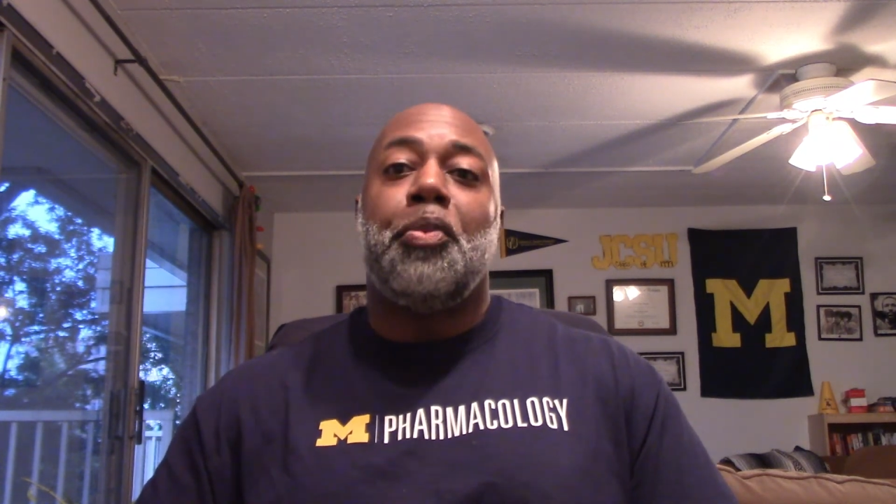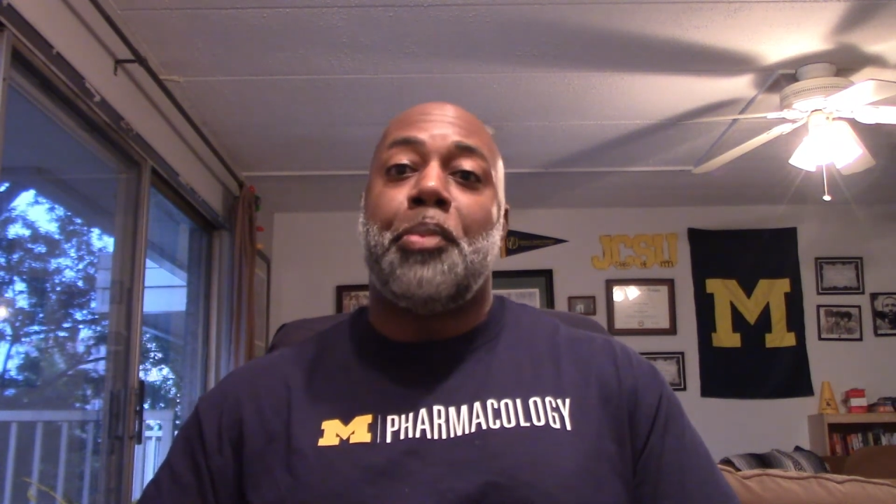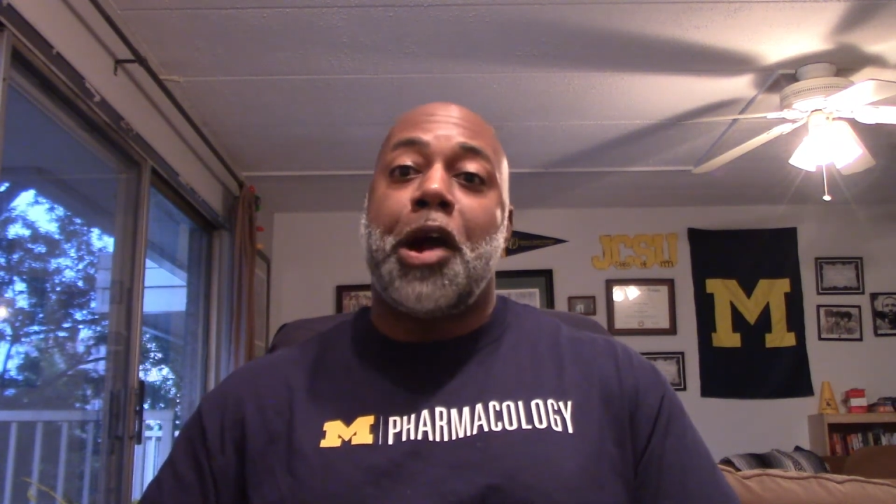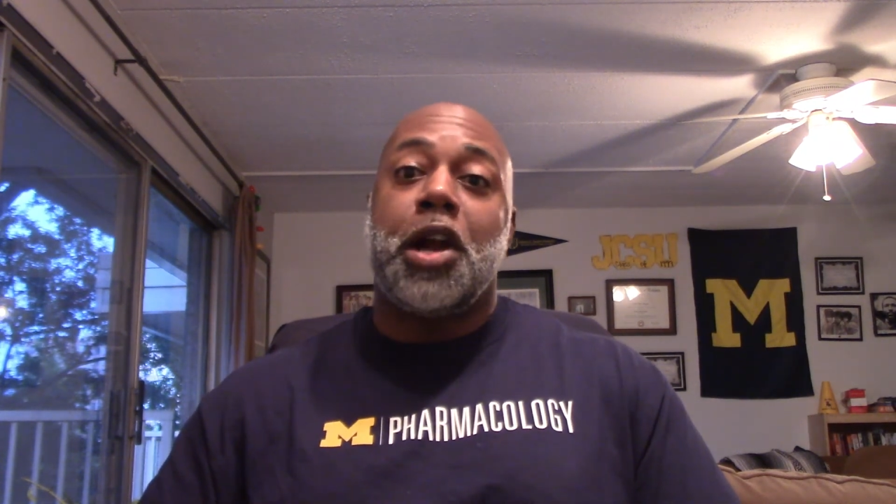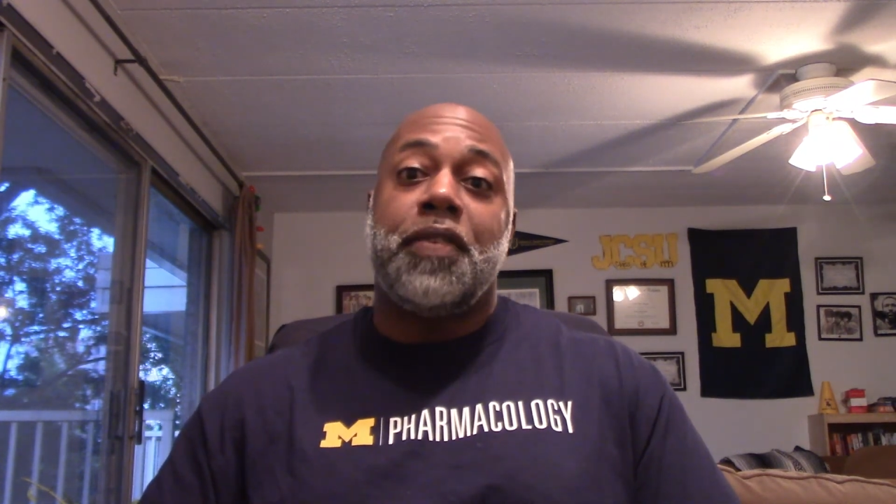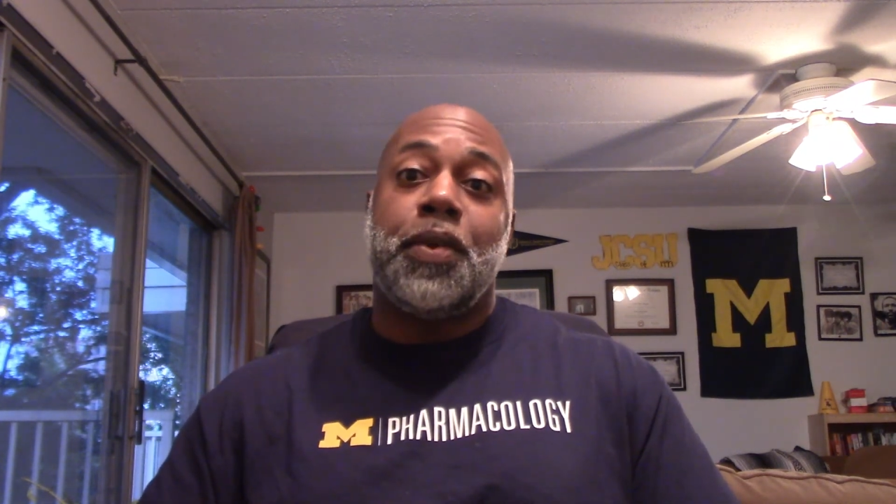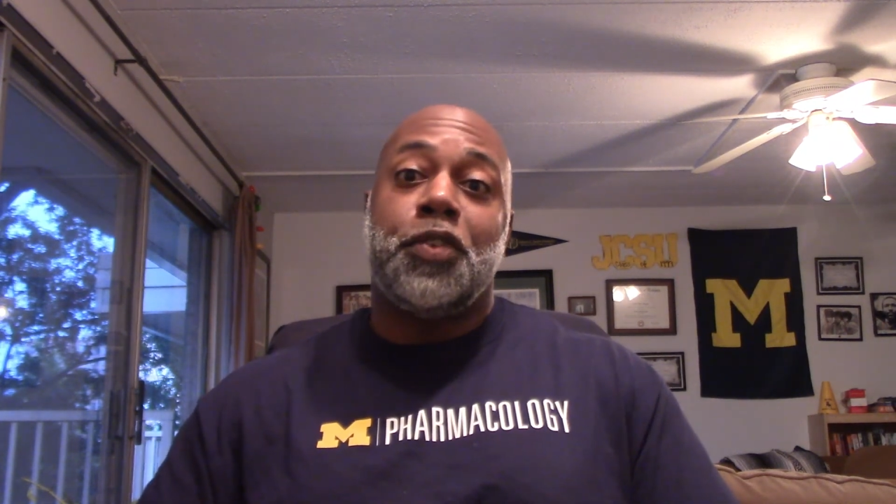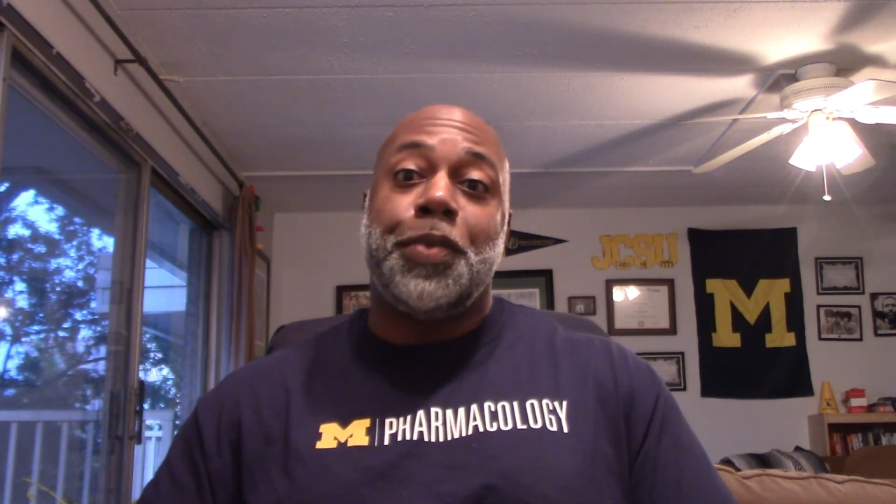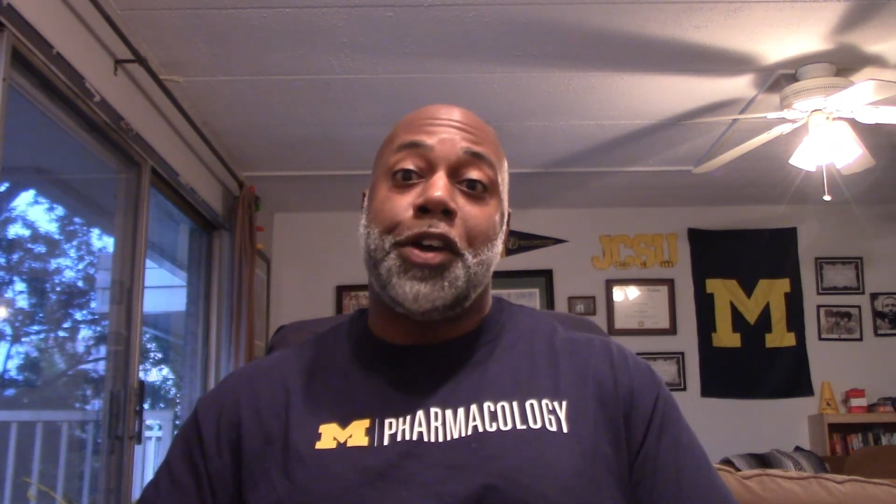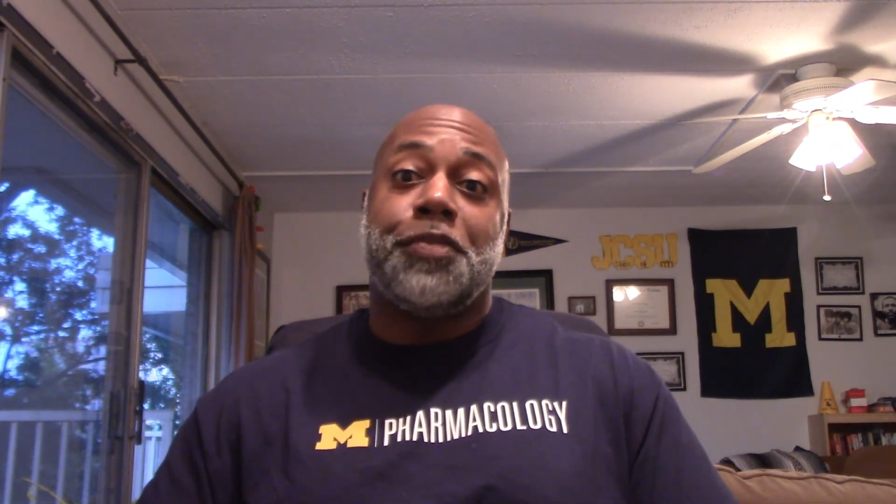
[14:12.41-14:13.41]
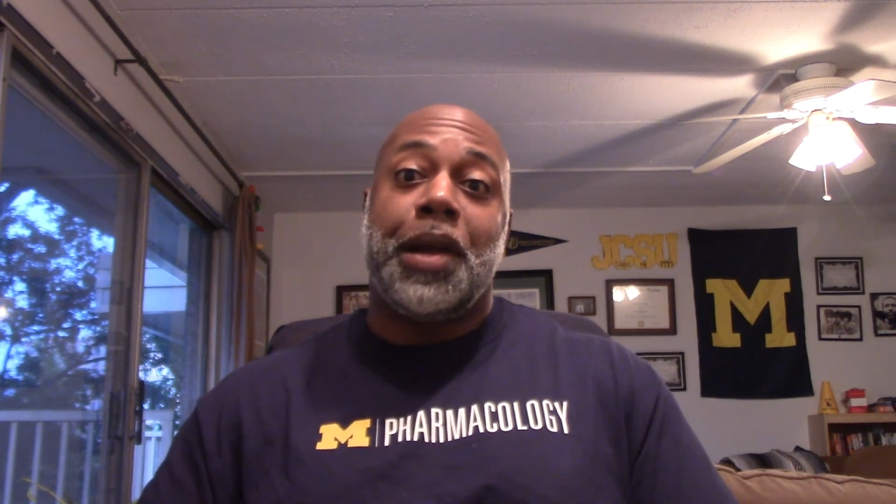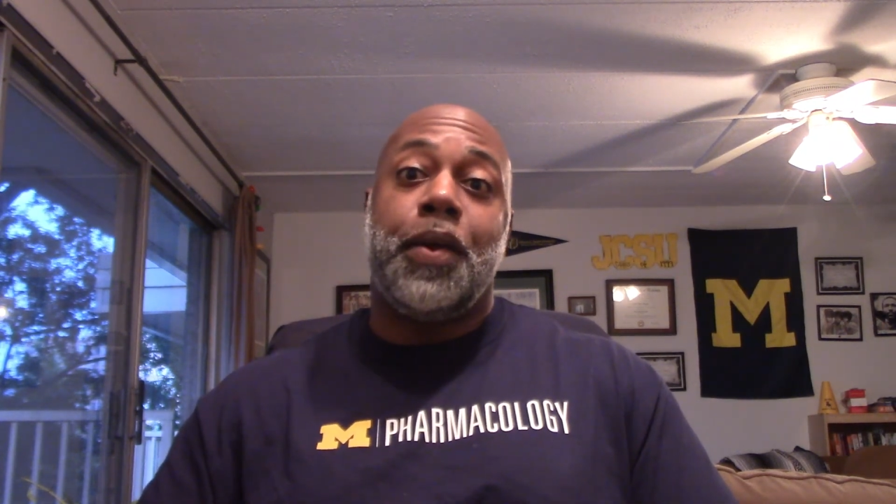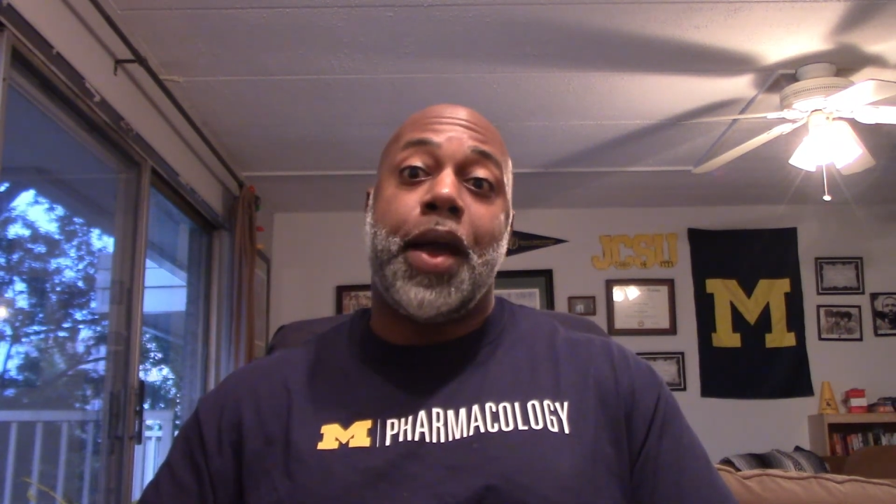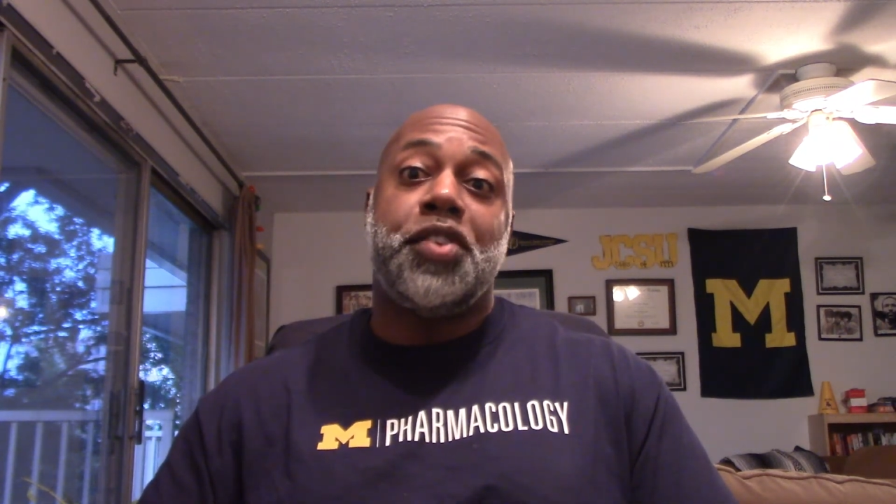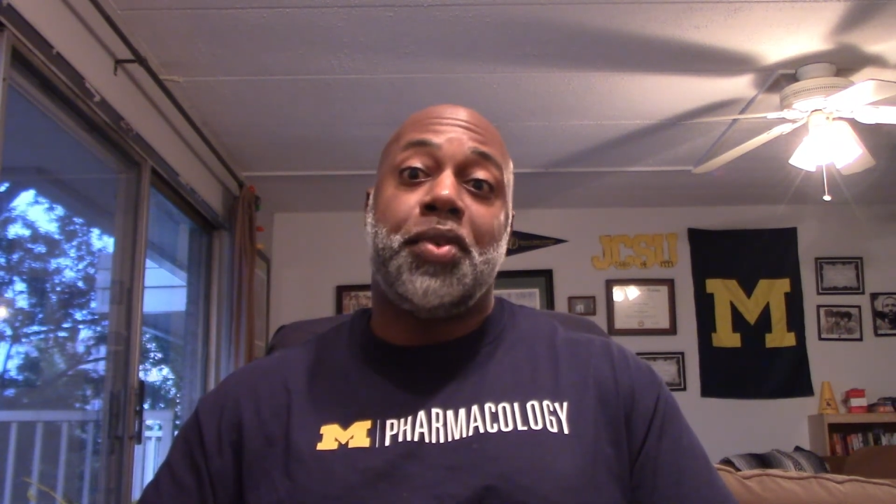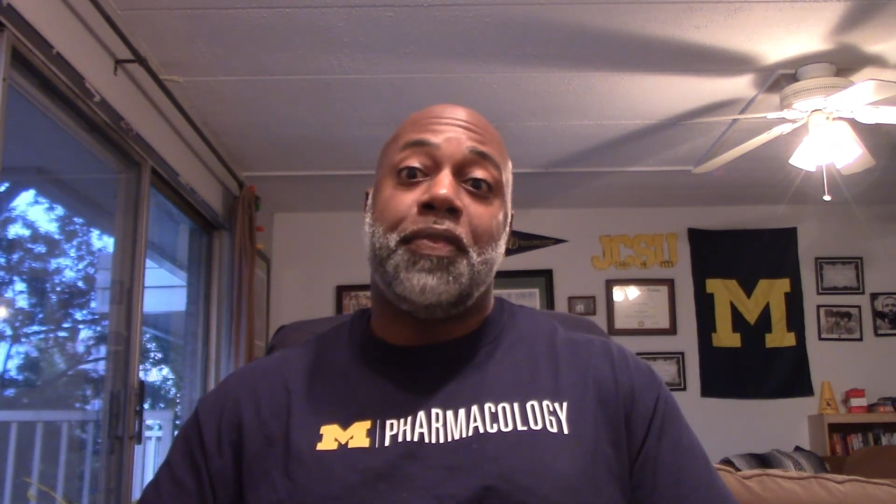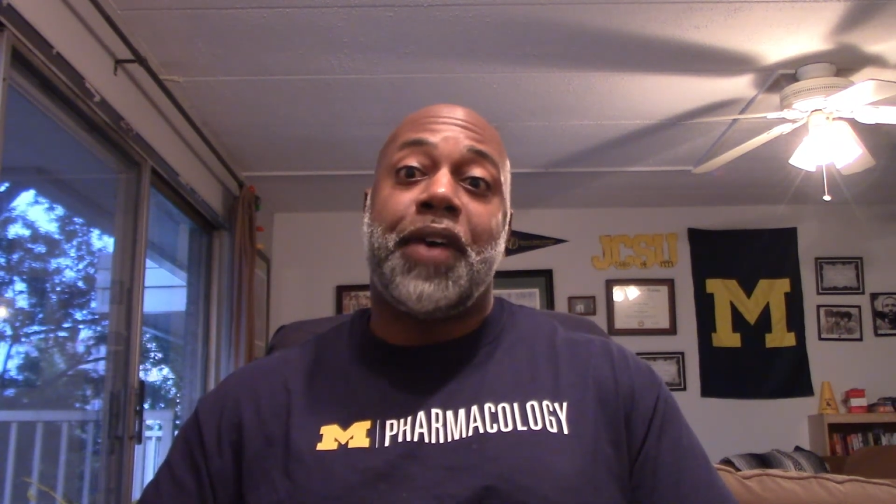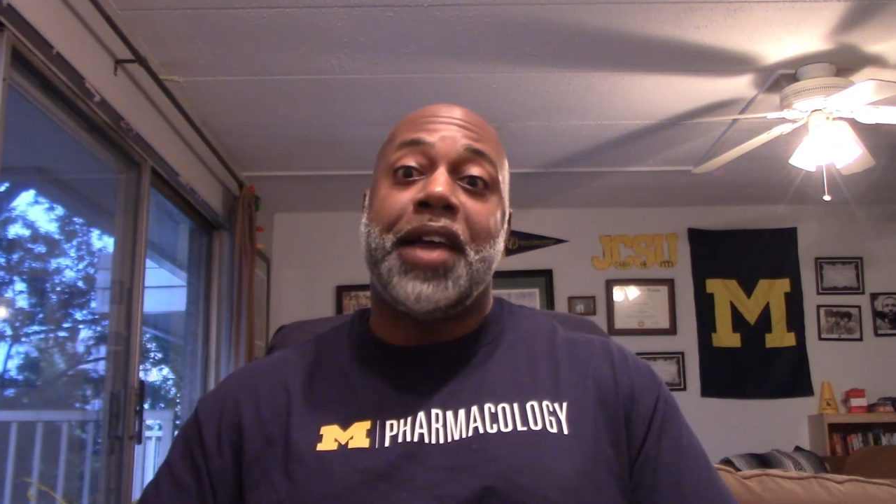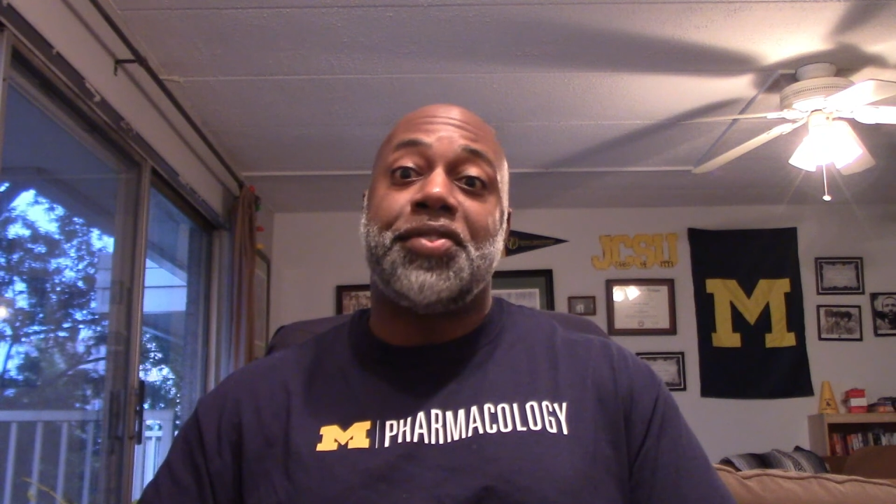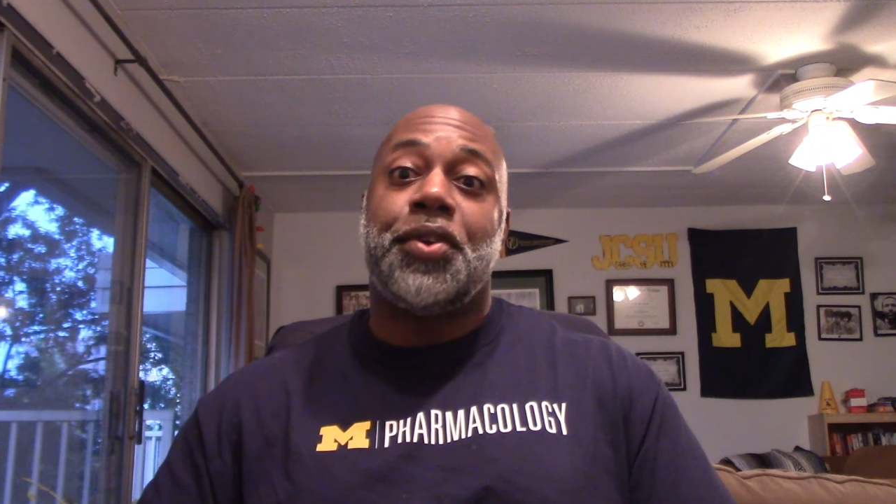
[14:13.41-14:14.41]
Part of it was because my graduate
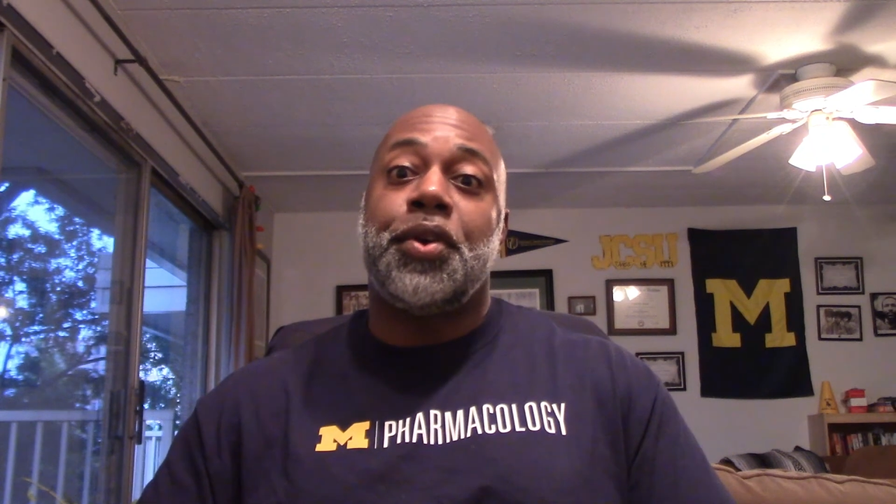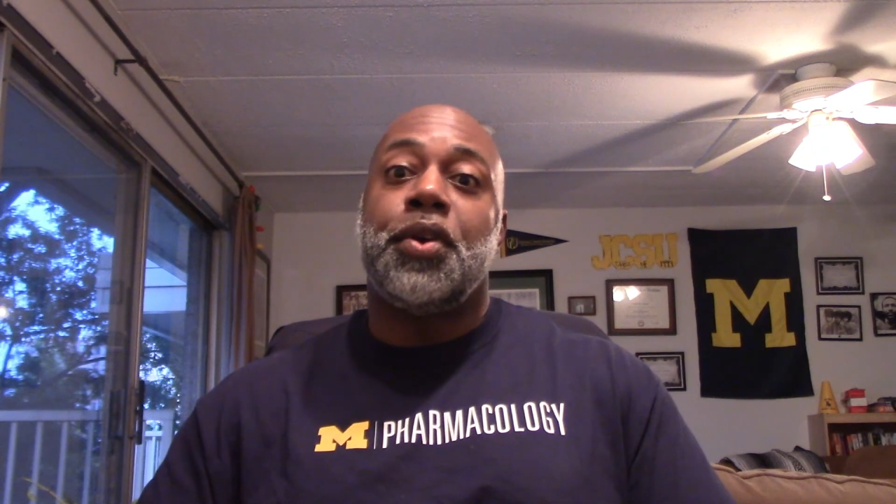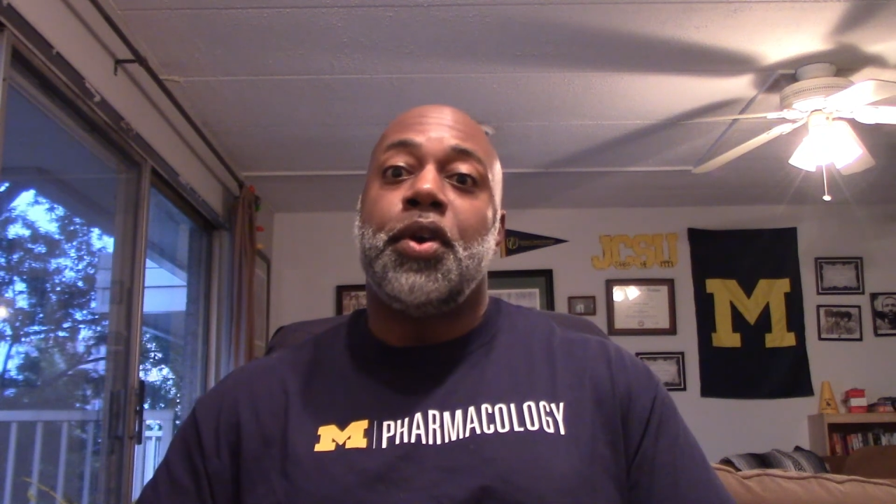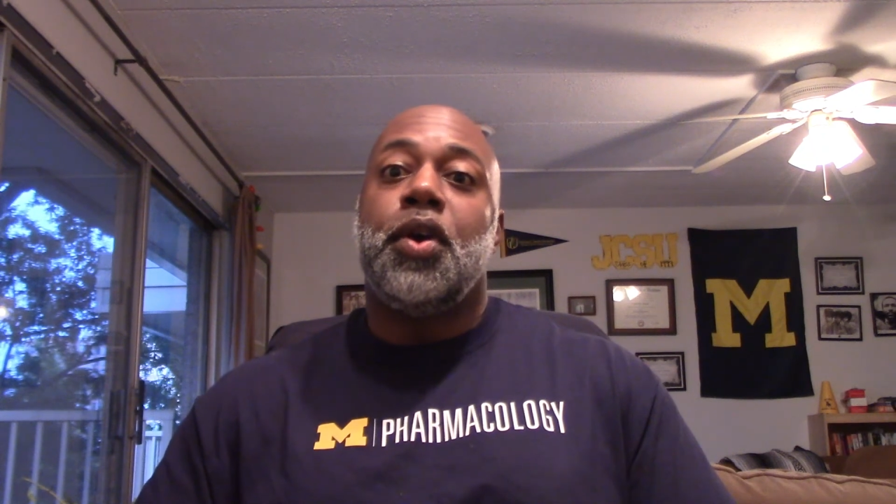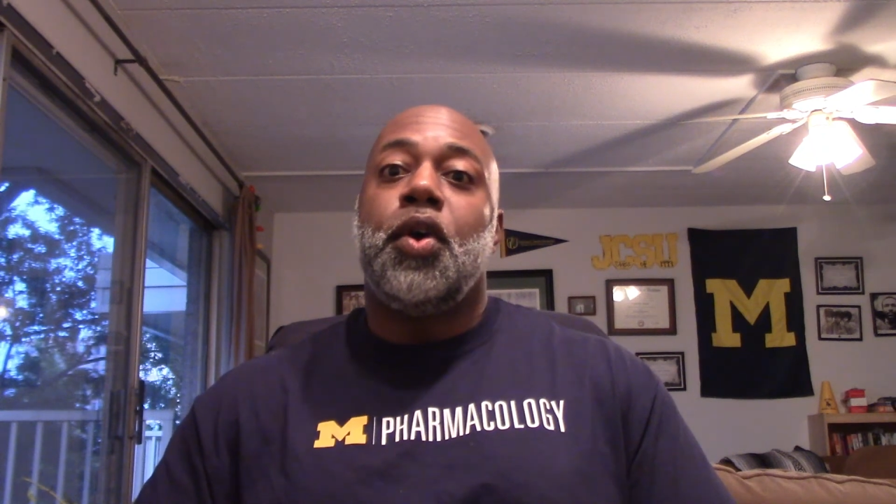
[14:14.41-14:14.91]
advisor